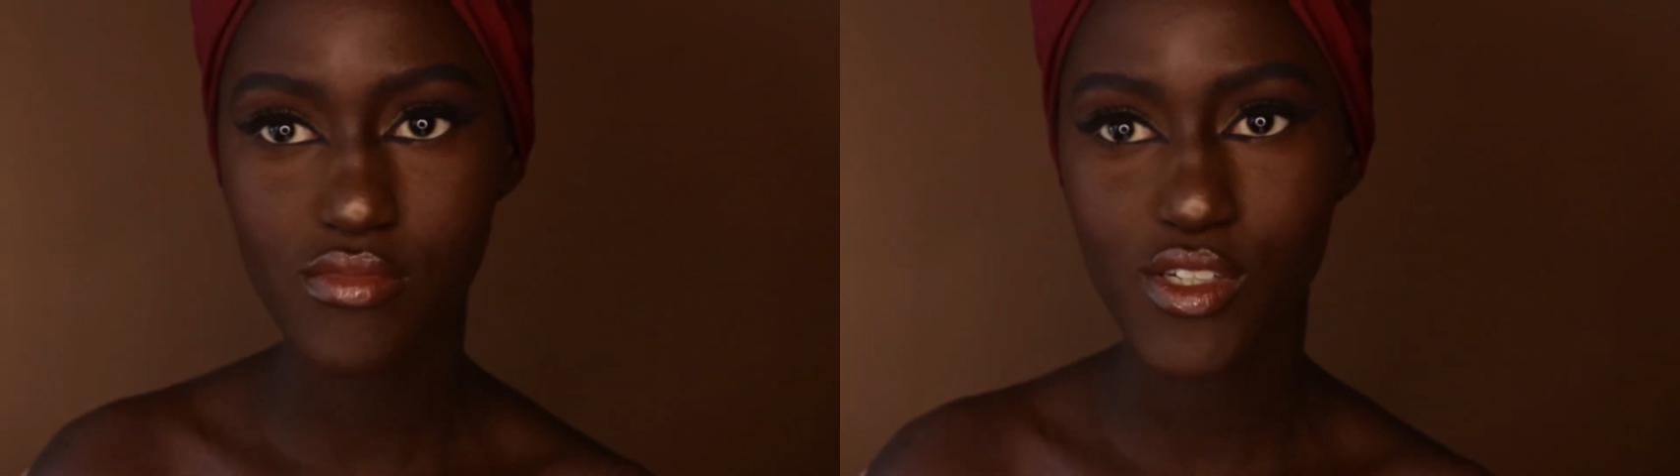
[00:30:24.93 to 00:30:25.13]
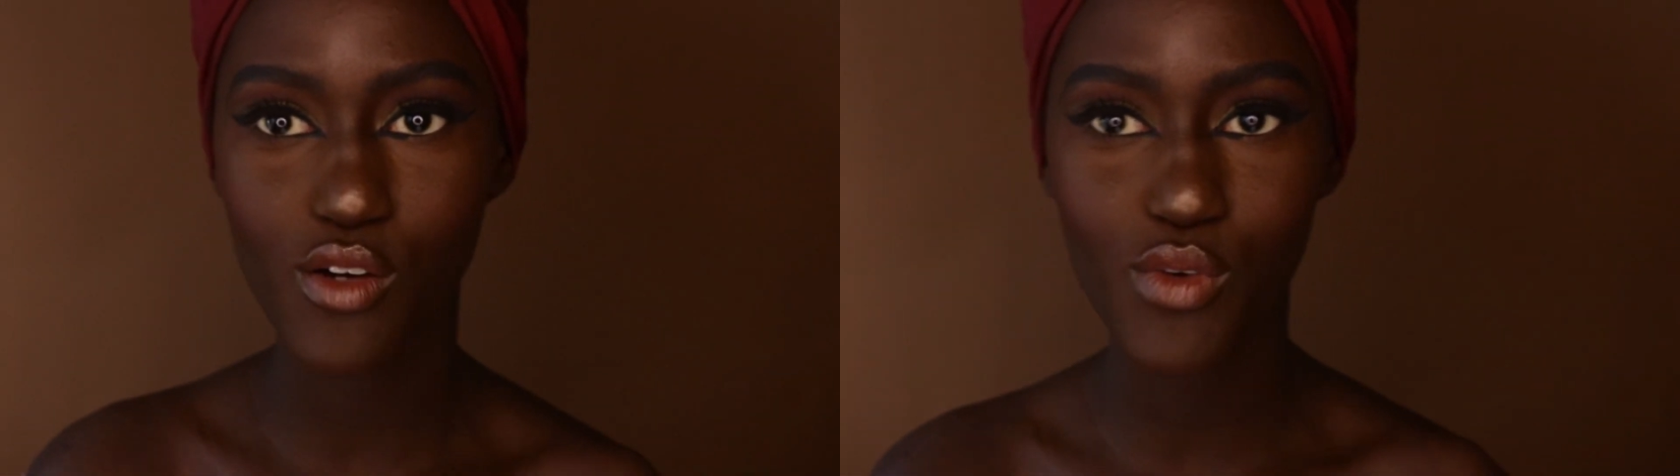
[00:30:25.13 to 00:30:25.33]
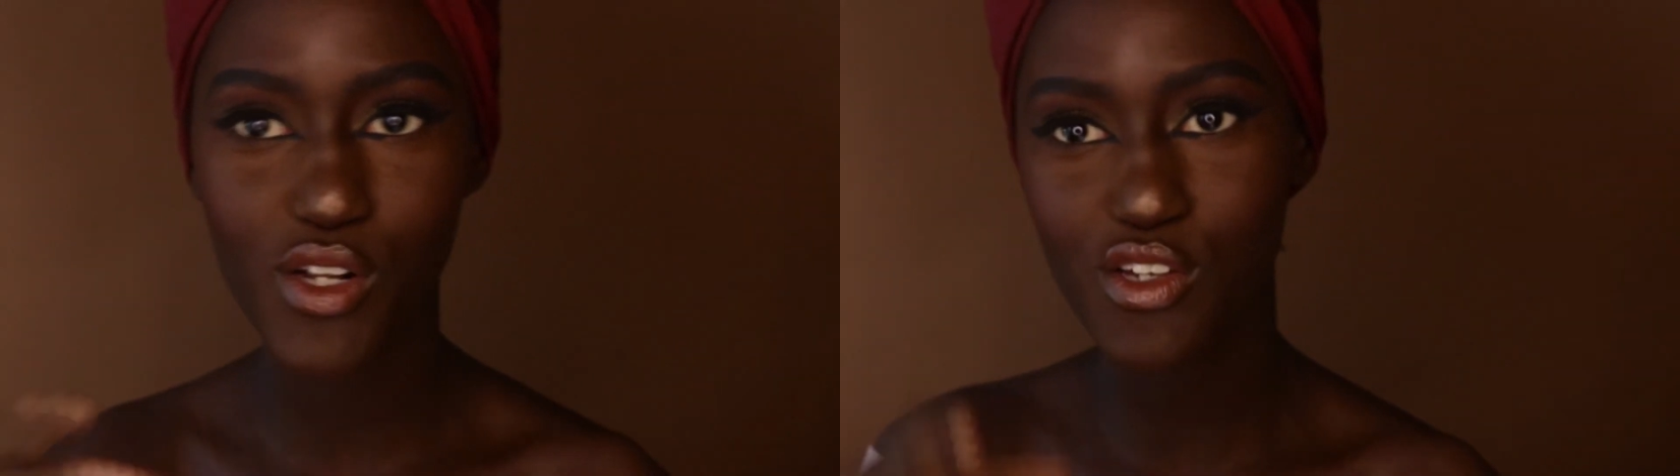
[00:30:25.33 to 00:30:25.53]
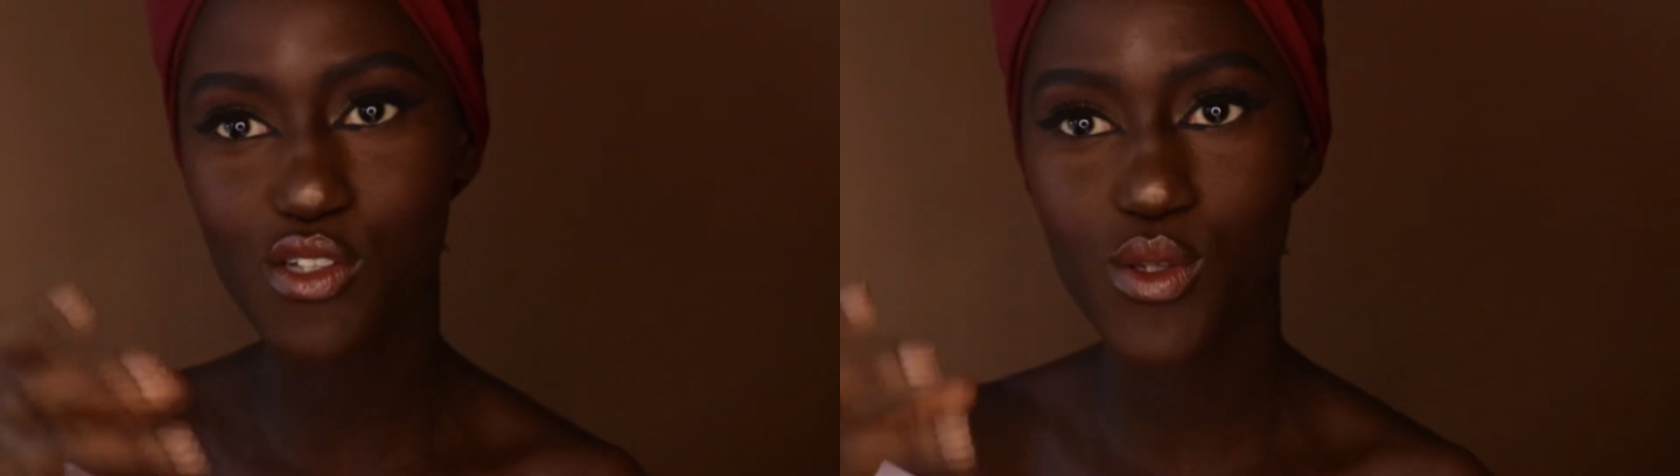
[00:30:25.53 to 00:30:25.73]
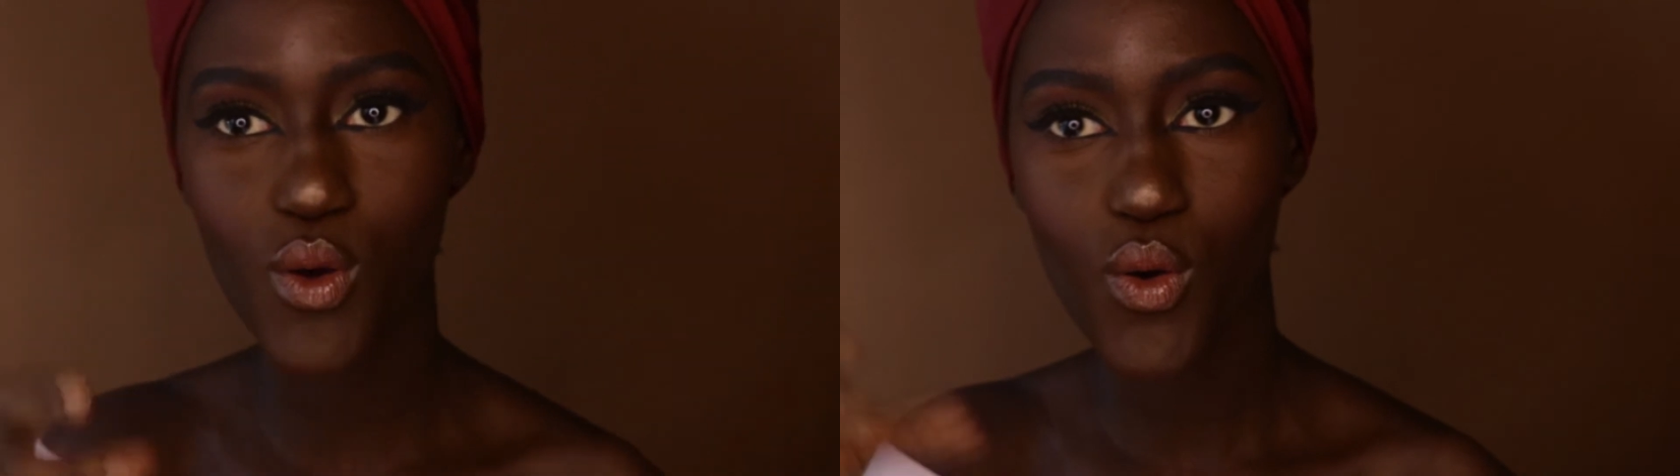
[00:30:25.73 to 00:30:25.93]
You know, one of
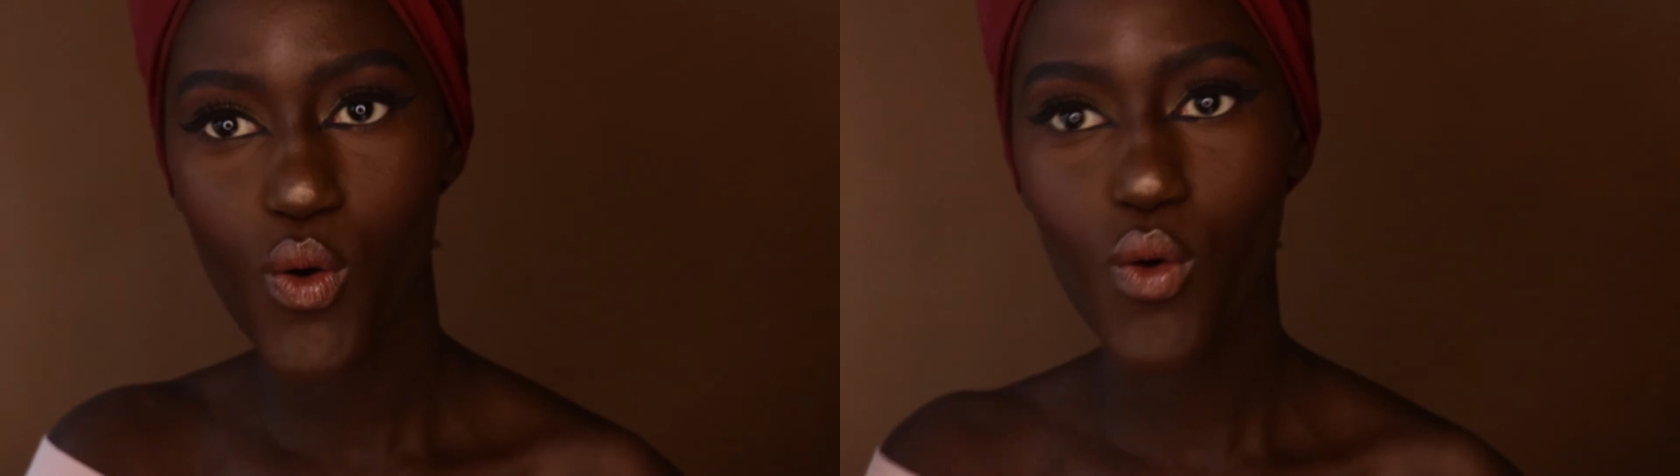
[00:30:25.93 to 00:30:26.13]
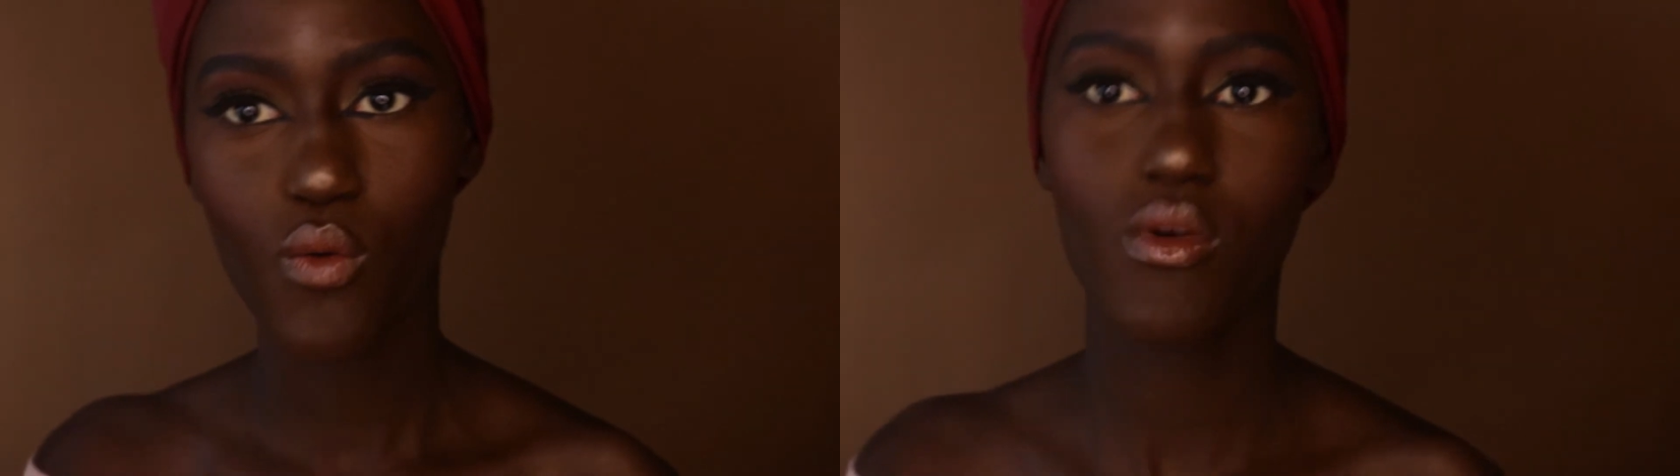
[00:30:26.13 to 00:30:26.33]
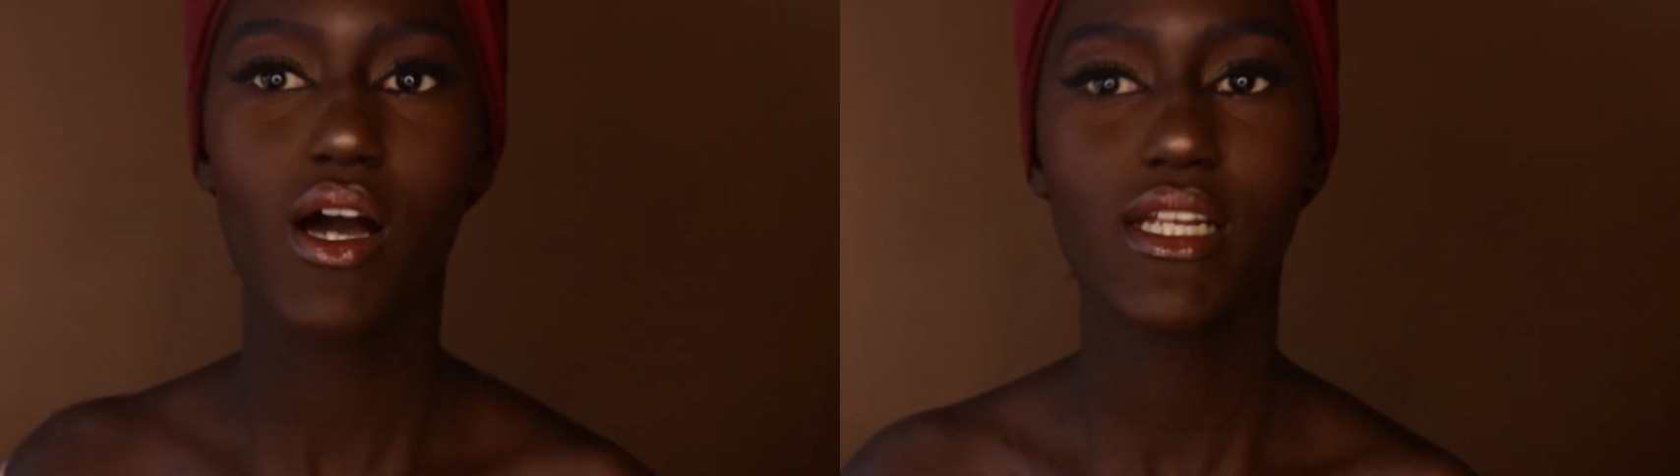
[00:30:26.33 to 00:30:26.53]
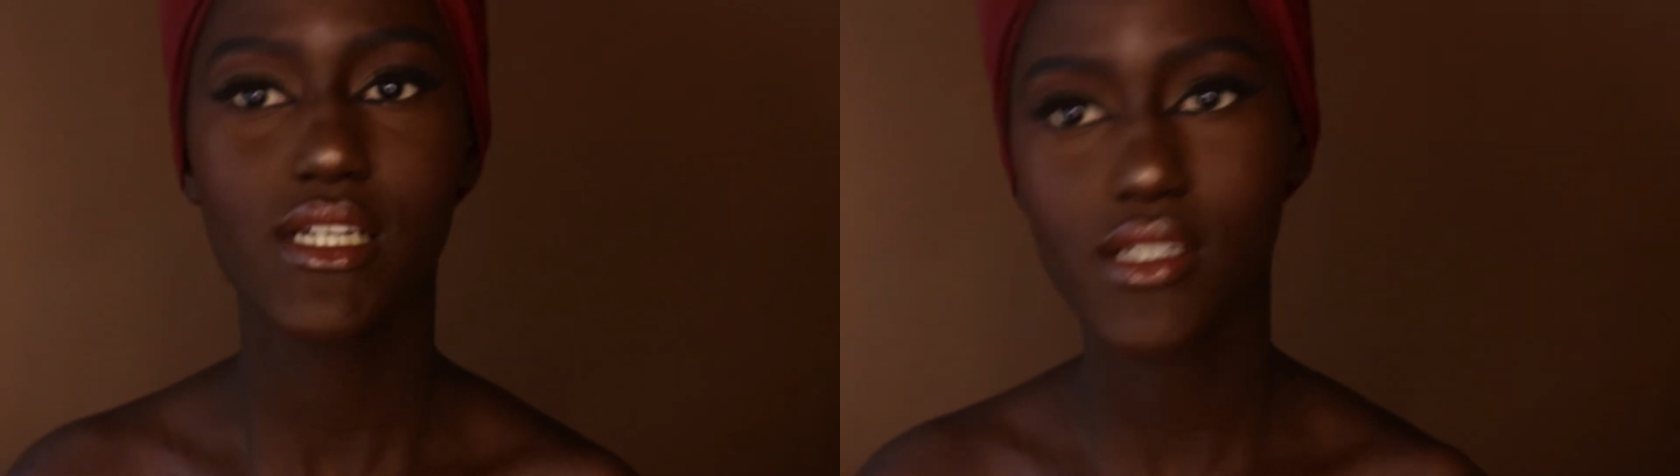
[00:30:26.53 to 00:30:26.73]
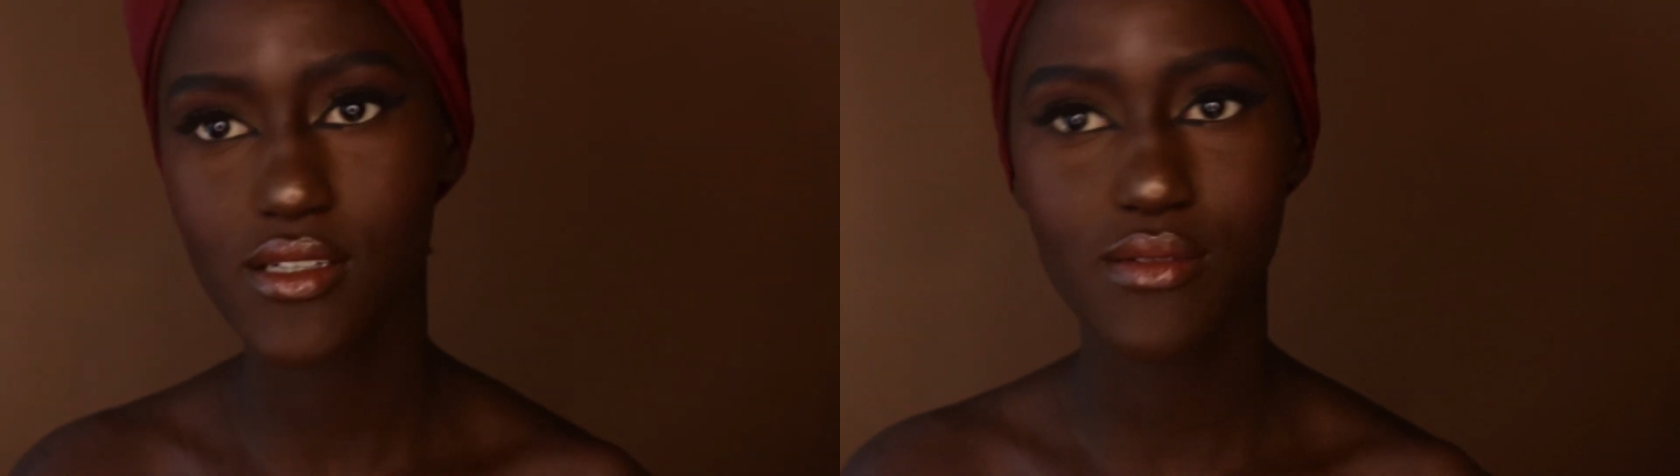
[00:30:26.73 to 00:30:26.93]
those
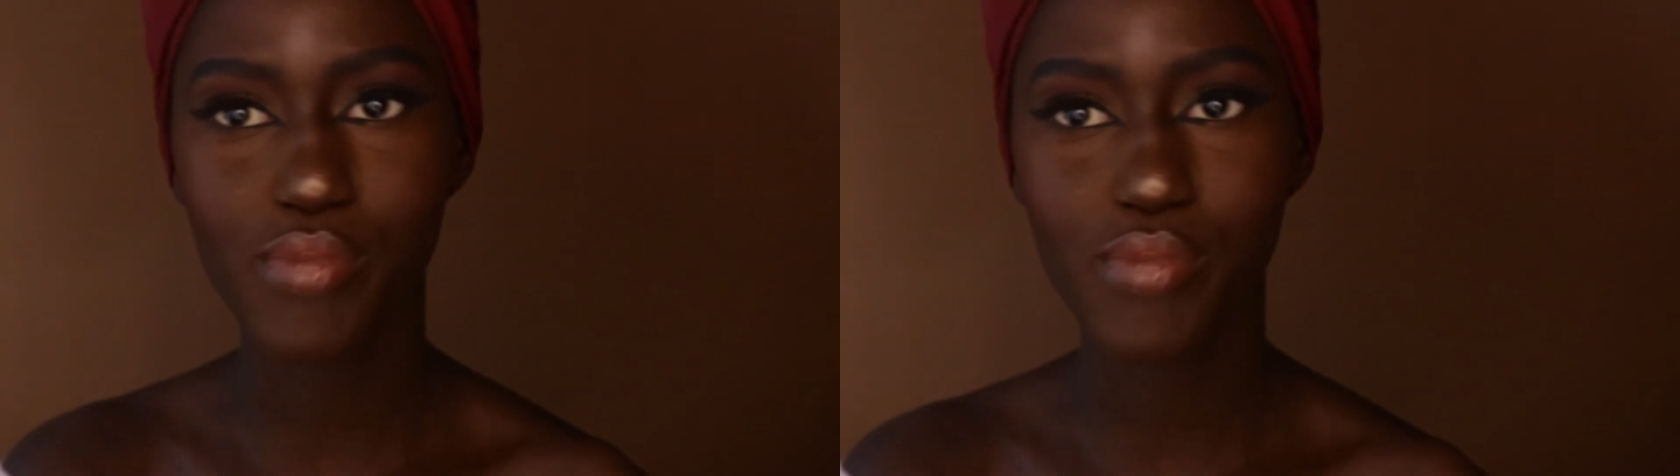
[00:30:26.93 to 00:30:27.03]
wine